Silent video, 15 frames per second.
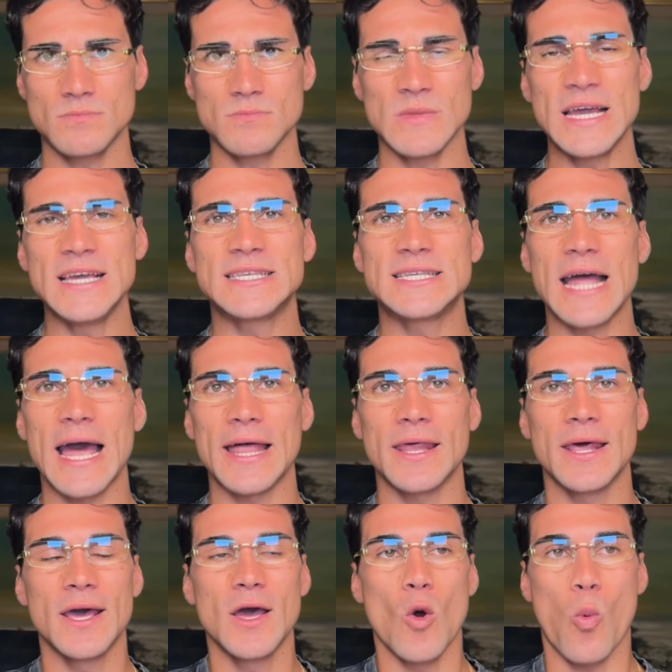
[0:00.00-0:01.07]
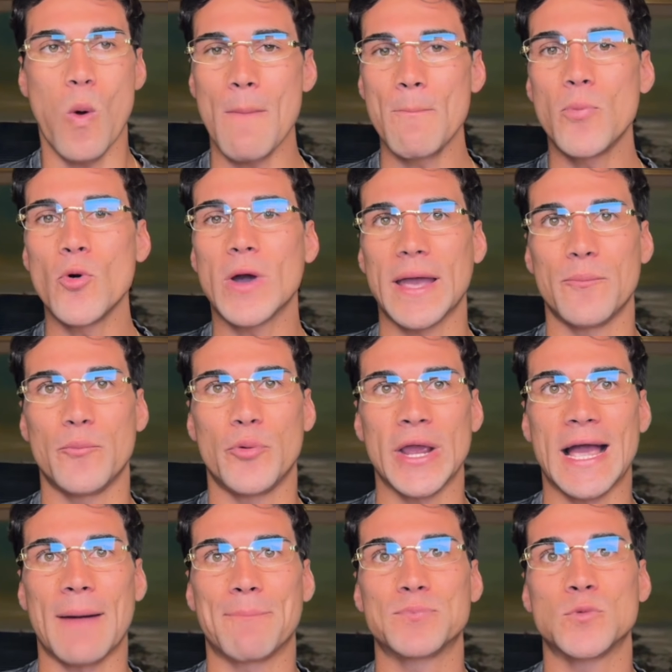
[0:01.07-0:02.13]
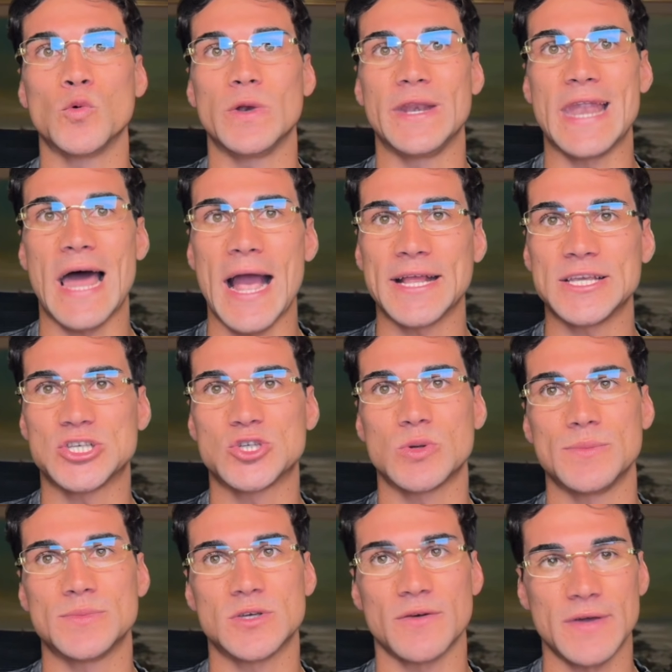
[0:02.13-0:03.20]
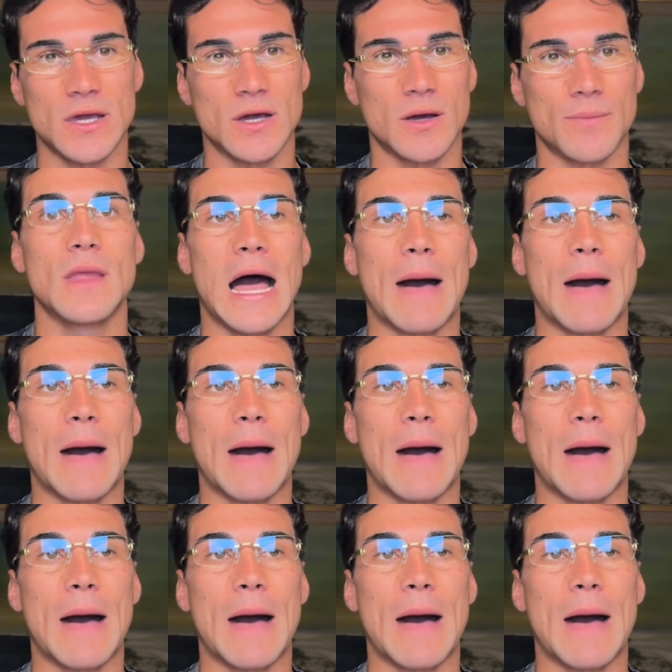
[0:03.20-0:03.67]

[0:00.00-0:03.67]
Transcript: is that one book can bring up to 9 streams of income.